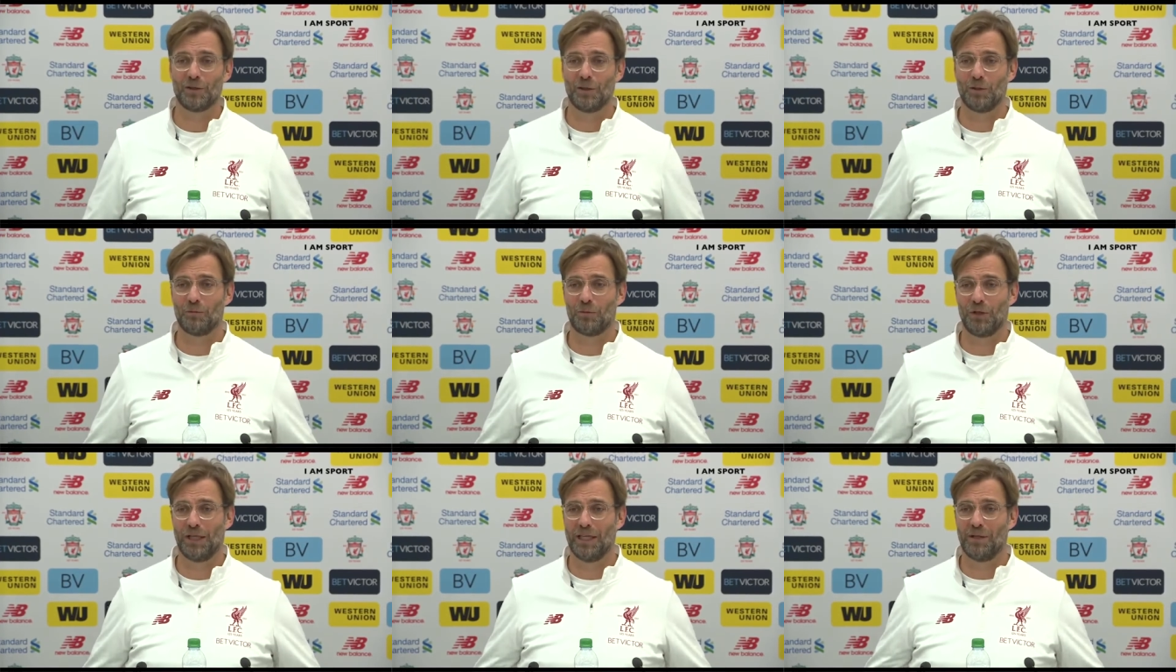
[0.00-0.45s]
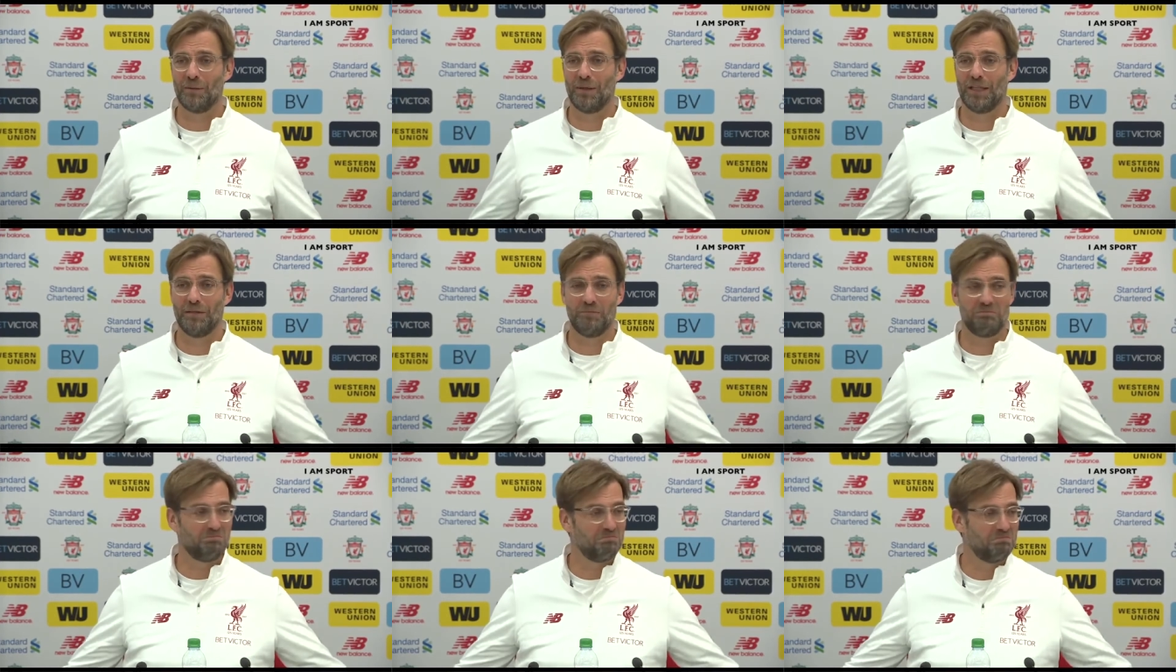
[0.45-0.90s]
So bring
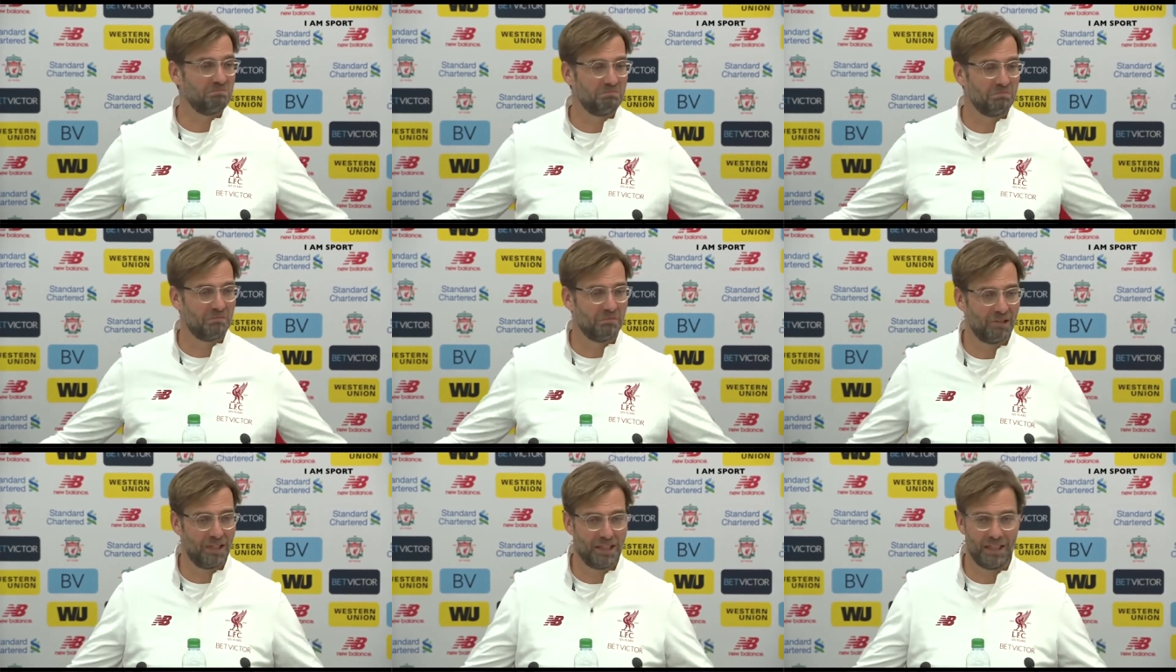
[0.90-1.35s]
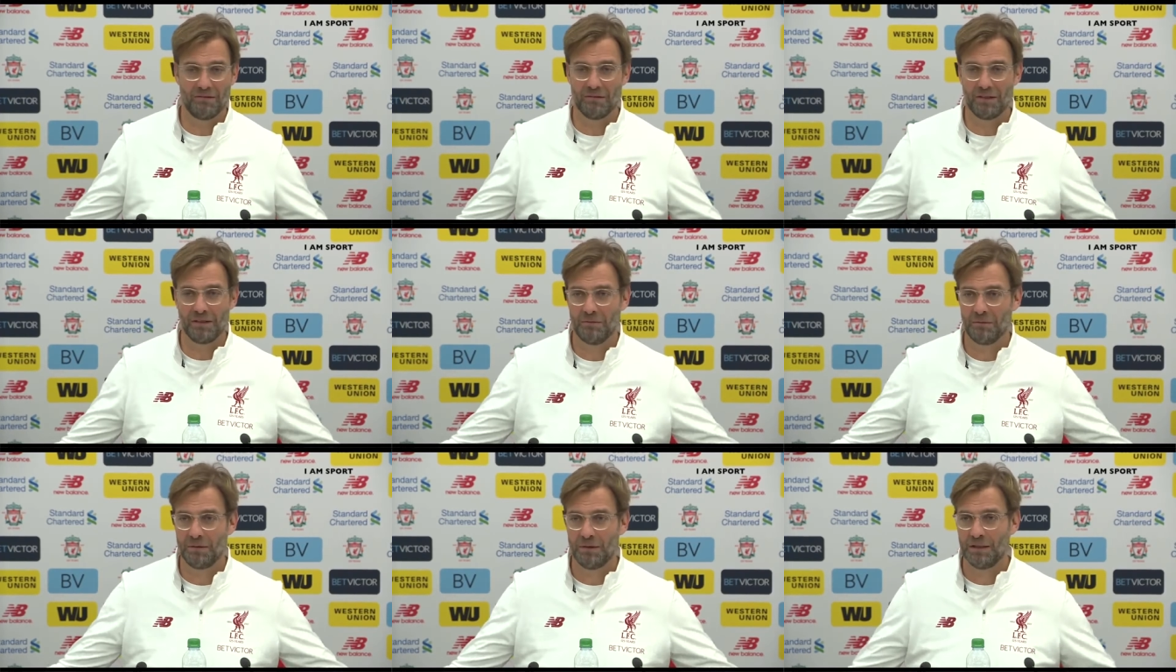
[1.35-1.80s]
him in
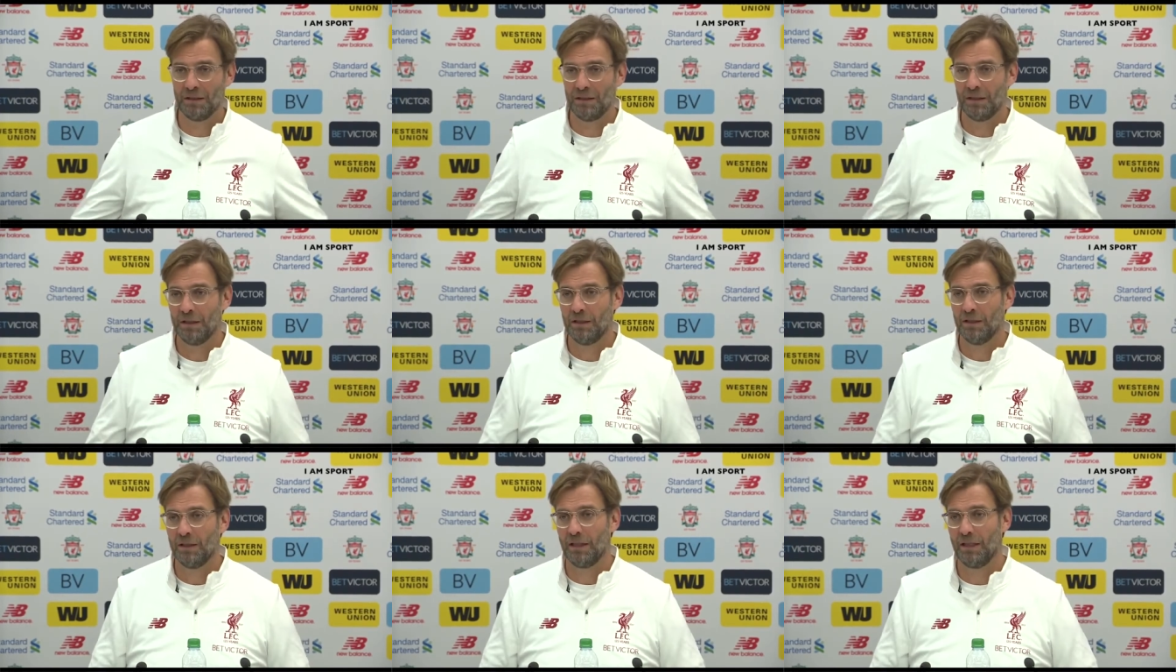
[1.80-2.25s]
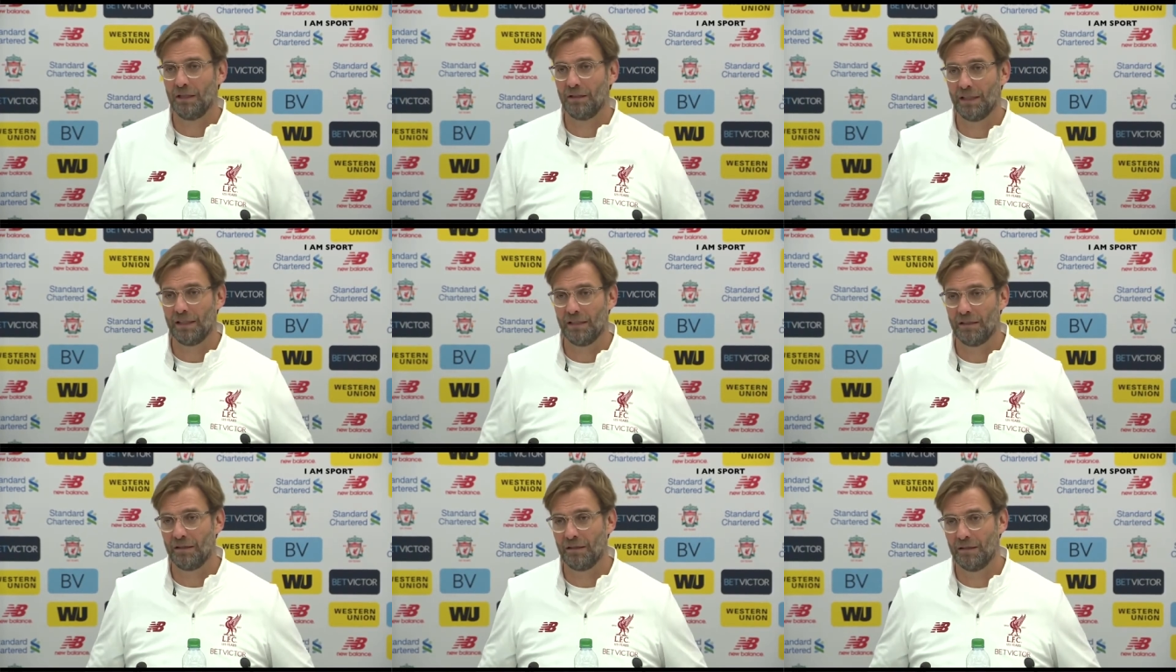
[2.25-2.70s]
whenever,
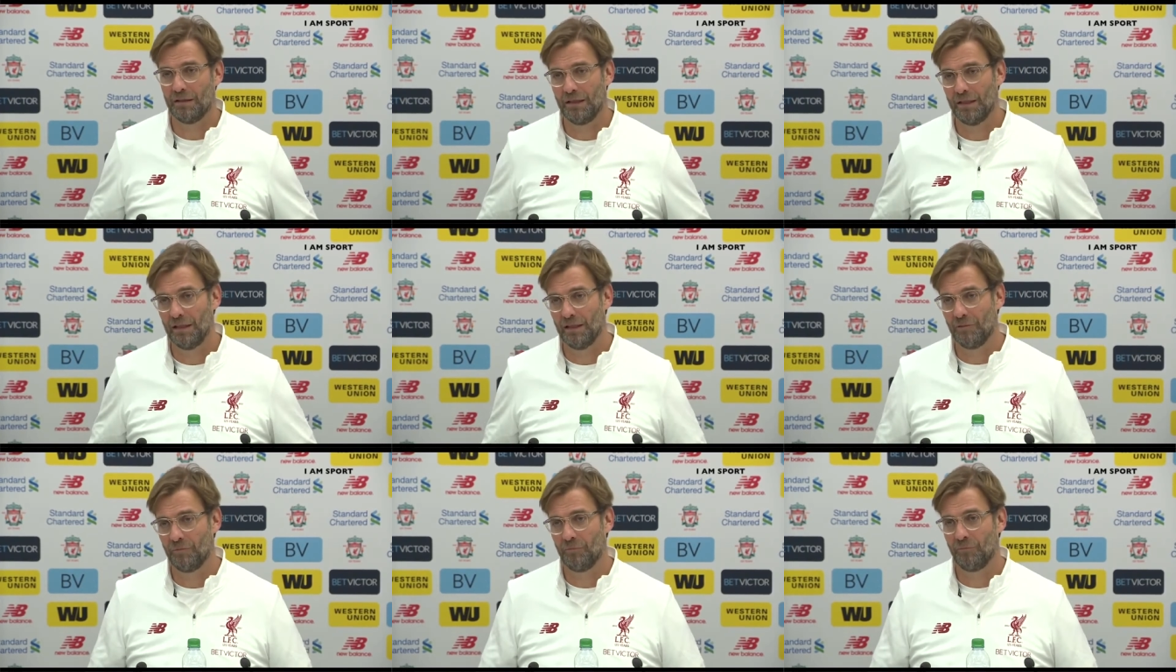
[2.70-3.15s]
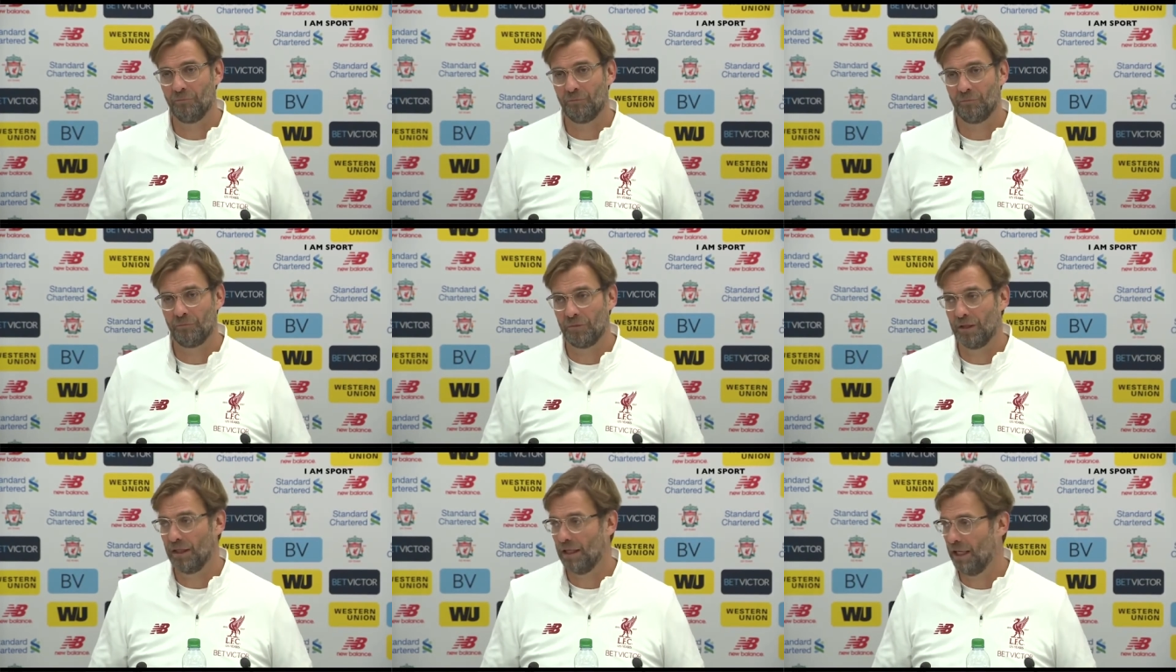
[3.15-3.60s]
I think,
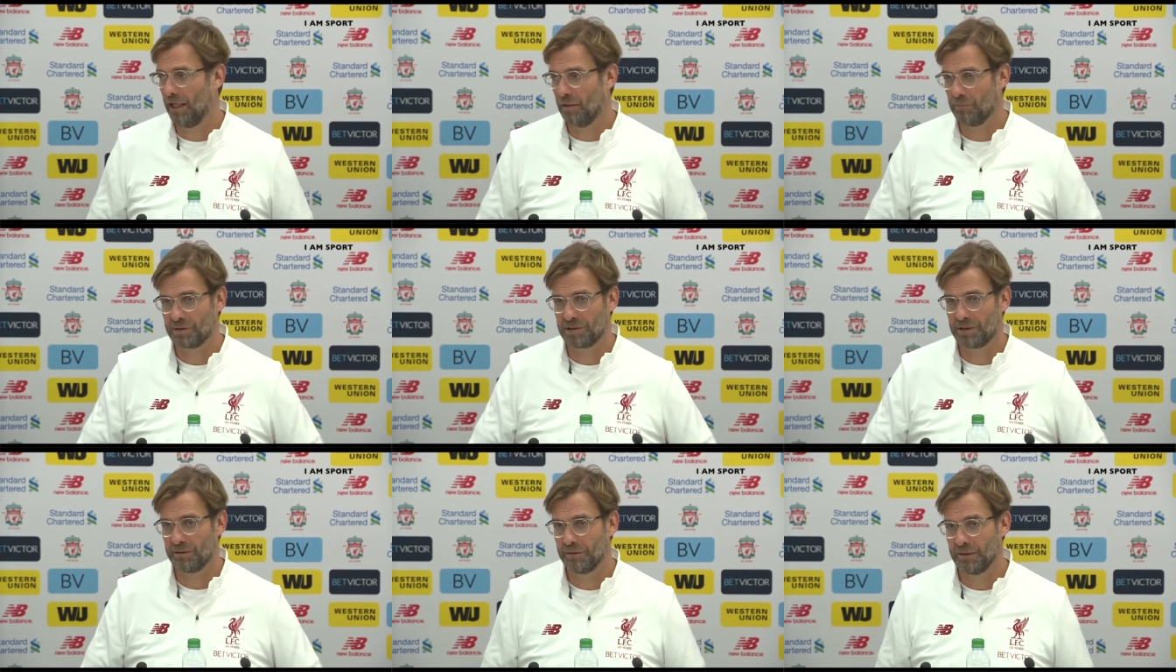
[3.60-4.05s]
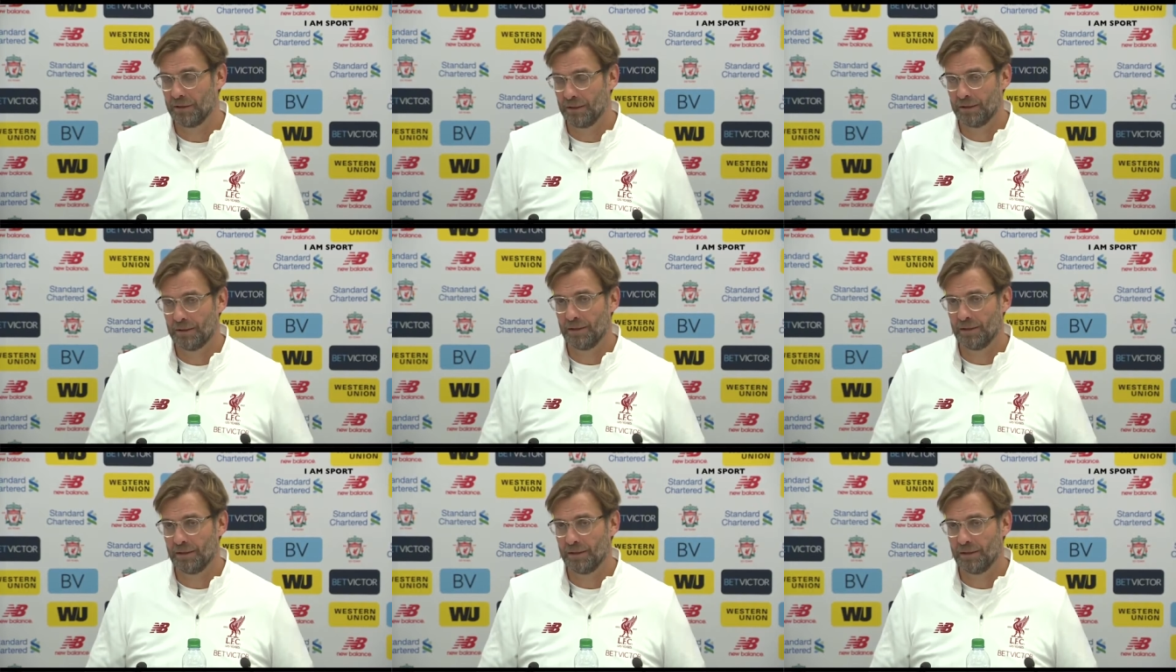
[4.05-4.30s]
helps.